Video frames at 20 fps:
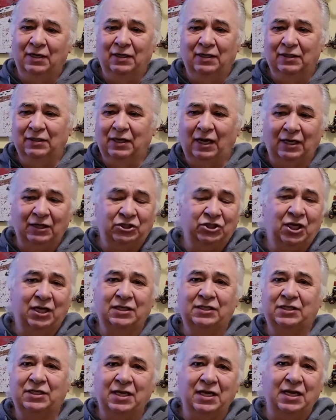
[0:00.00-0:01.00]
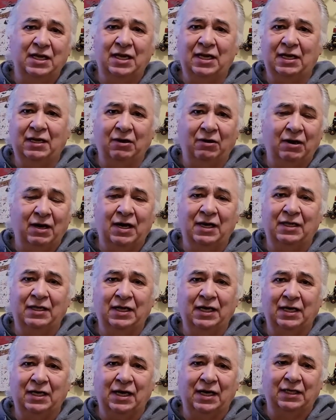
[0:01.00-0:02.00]
adjusting or
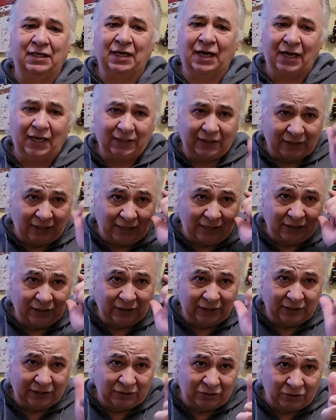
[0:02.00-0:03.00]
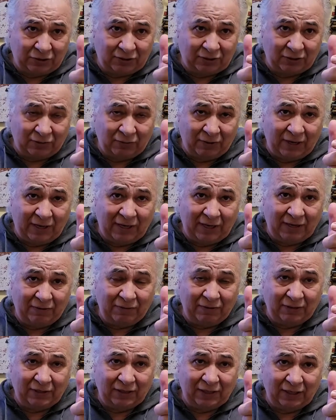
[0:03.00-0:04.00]
anything like that. I just took the reading
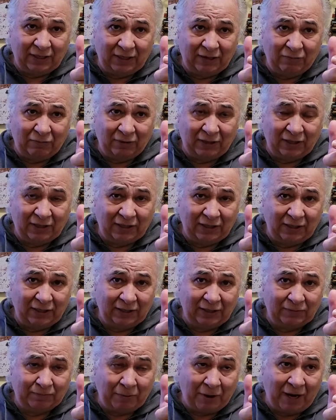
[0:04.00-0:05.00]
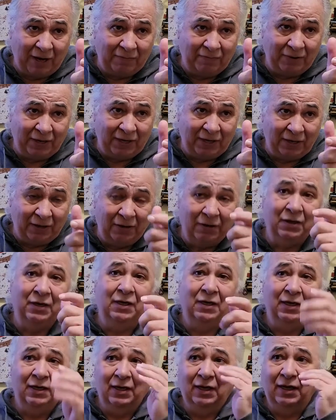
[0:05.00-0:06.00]
with the spot meter,
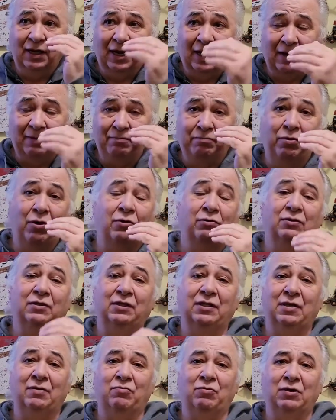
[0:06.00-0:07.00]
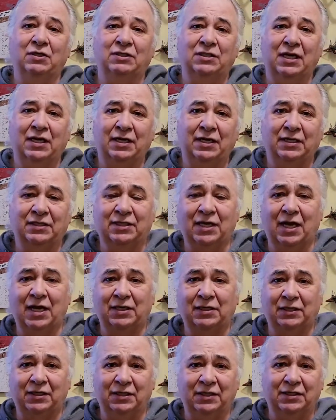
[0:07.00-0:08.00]
and both of them were set
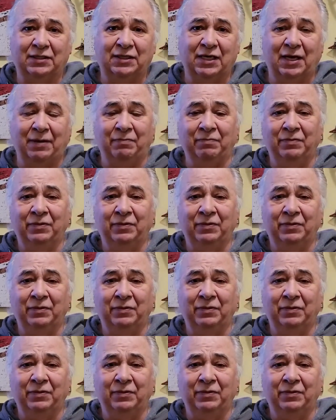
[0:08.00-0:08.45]
exactly the same.